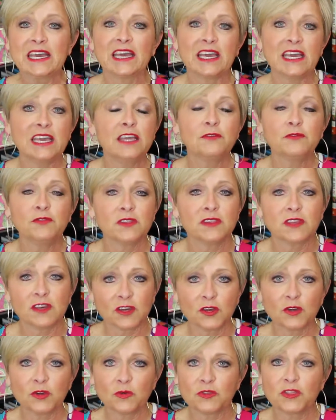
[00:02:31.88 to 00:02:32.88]
Even
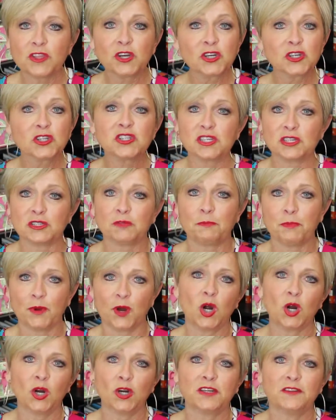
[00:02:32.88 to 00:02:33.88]
though there's this
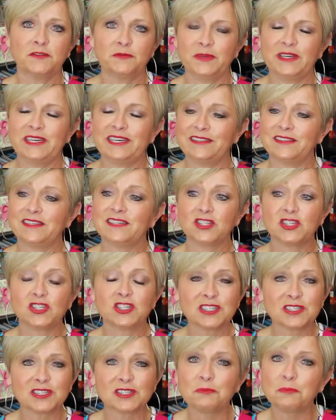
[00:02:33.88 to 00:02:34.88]
part of me that's
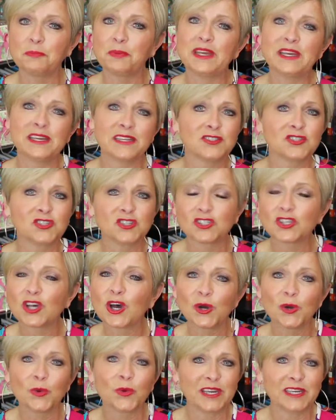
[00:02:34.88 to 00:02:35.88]
just been
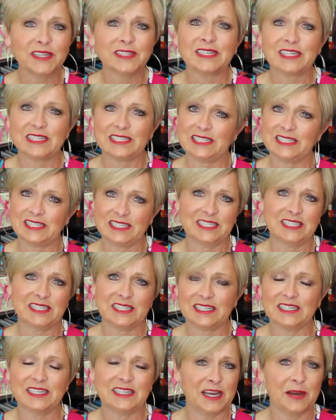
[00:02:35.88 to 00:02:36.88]
so
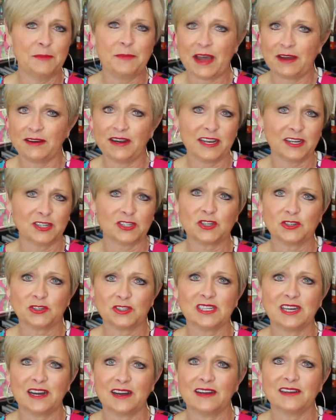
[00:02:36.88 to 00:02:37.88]
inconsistent about
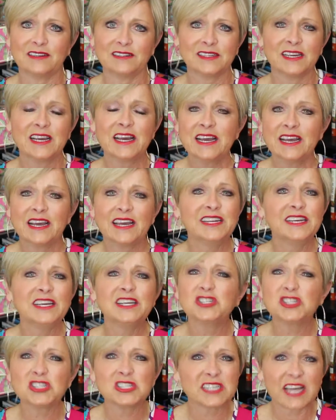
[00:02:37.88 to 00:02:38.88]
exercise, and
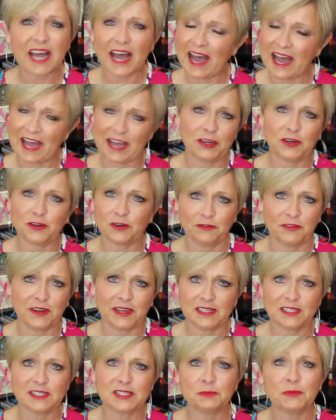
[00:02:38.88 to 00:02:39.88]
it just
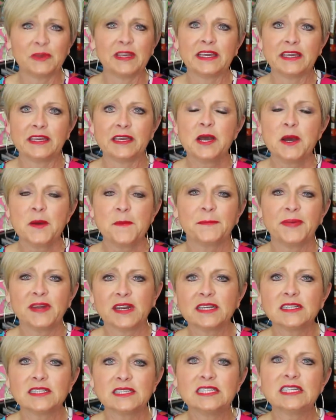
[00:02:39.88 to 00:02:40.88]
aggravates me, but
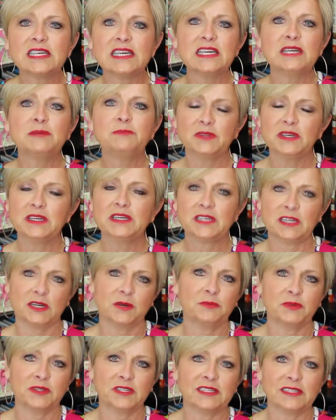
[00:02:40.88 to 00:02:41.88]
I deeply and
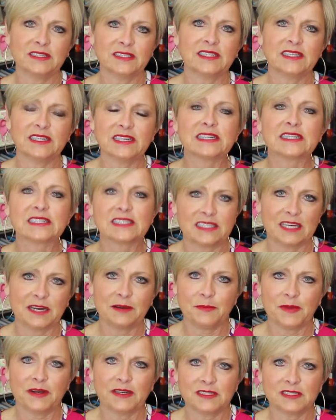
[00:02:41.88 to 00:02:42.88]
completely
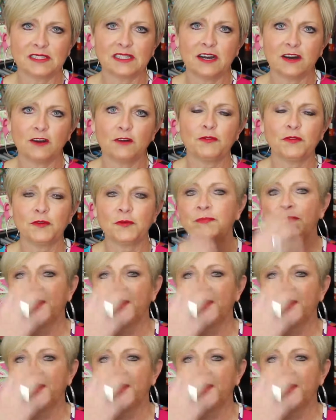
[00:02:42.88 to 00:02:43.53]
accept myself.